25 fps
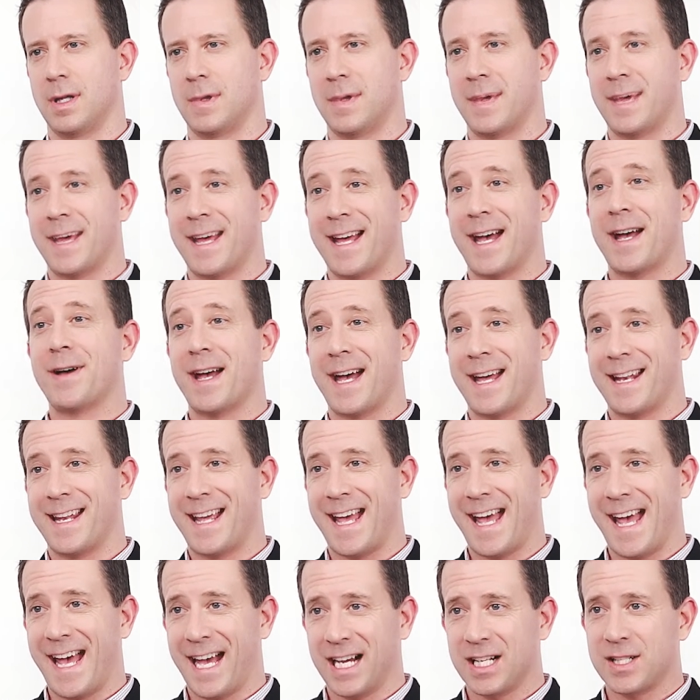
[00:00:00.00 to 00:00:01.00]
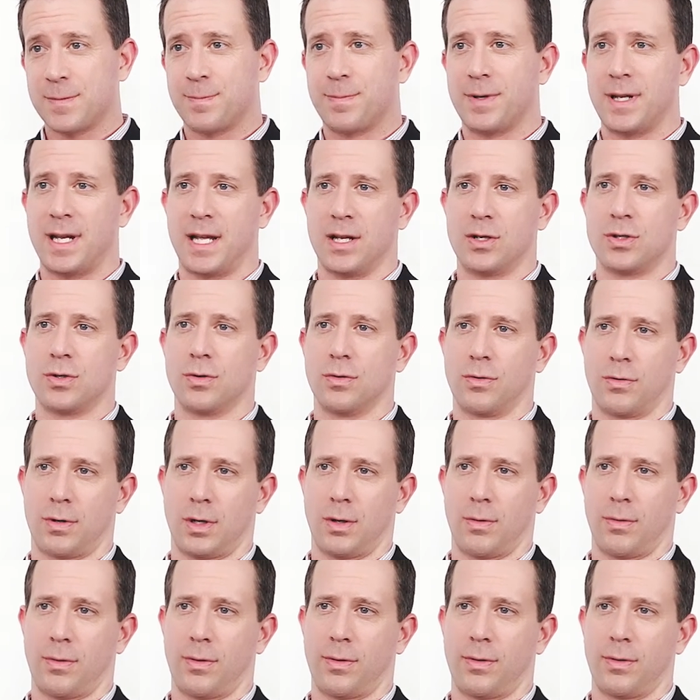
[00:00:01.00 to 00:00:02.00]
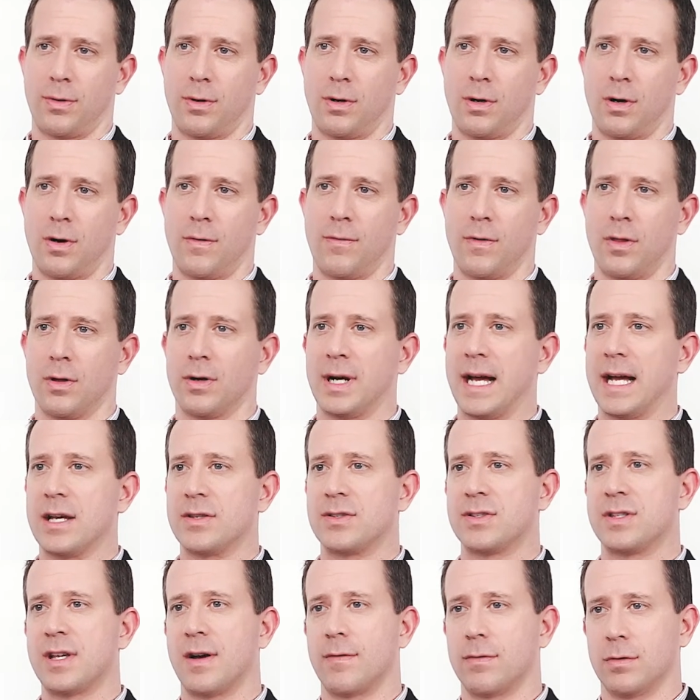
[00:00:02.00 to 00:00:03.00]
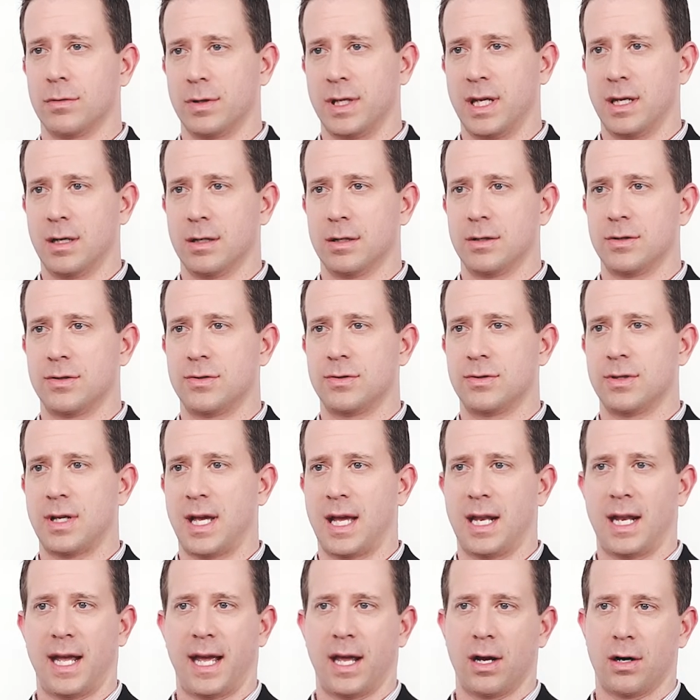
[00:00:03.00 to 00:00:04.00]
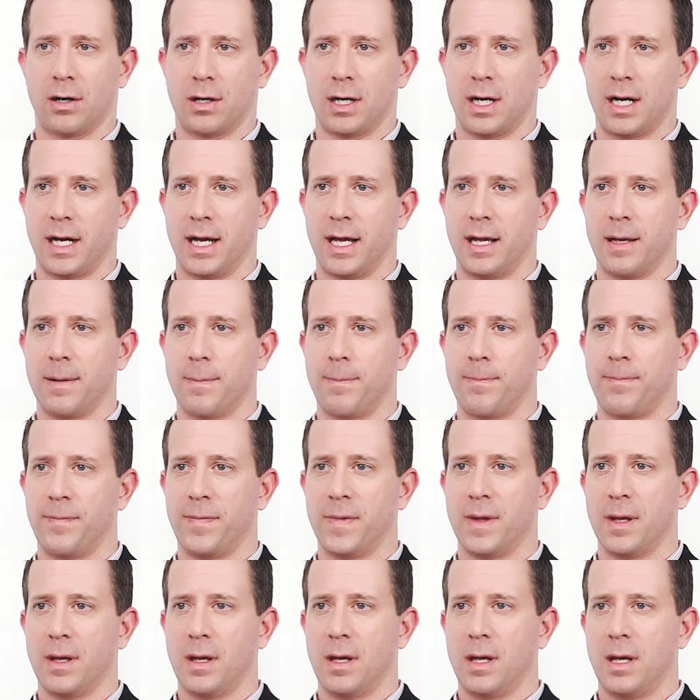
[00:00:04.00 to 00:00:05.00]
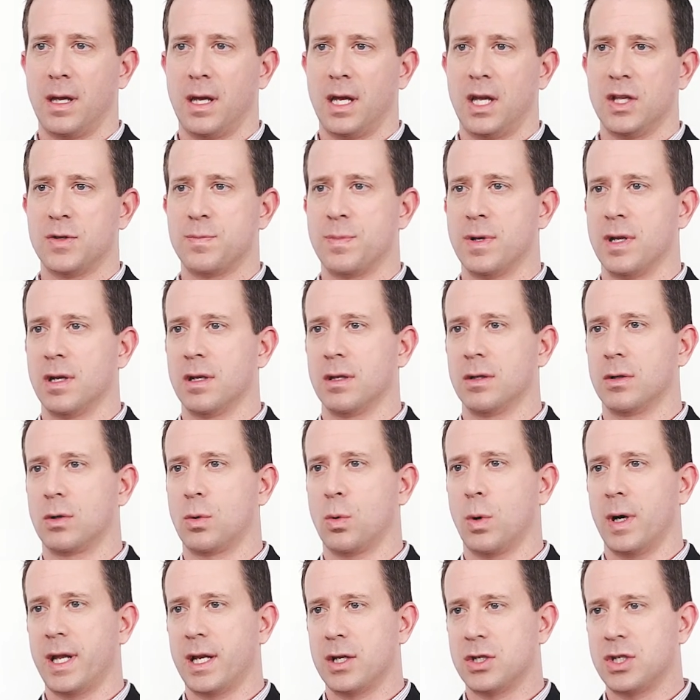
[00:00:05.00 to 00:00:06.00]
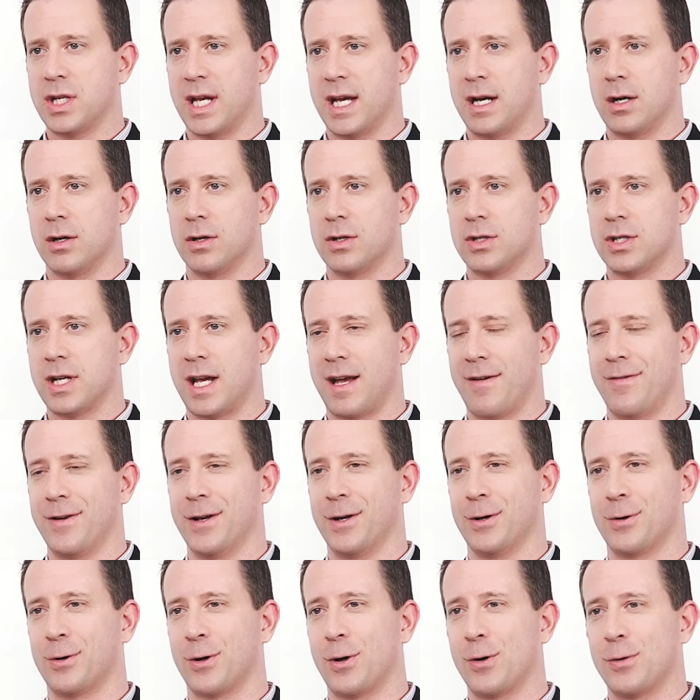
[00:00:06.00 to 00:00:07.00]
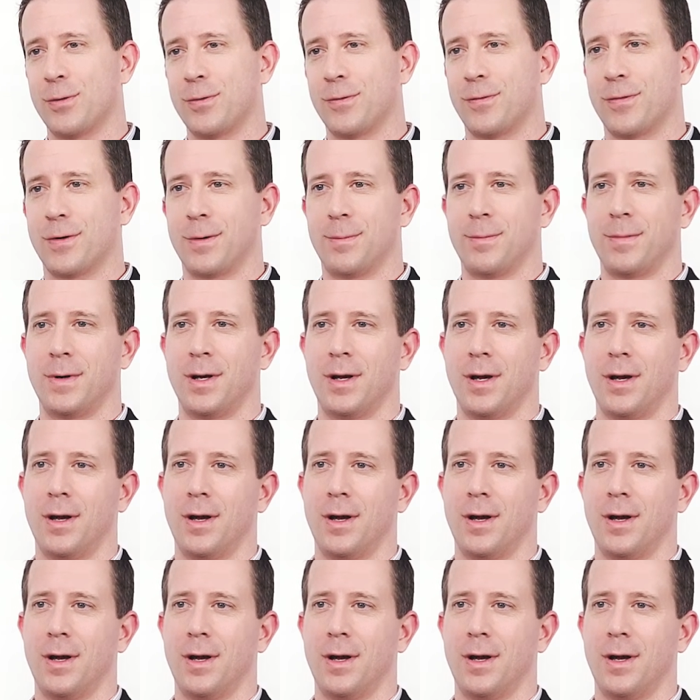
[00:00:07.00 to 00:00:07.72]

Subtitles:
We have had exponential growth over the last several years at ARI. It's been quite a challenge, having grown from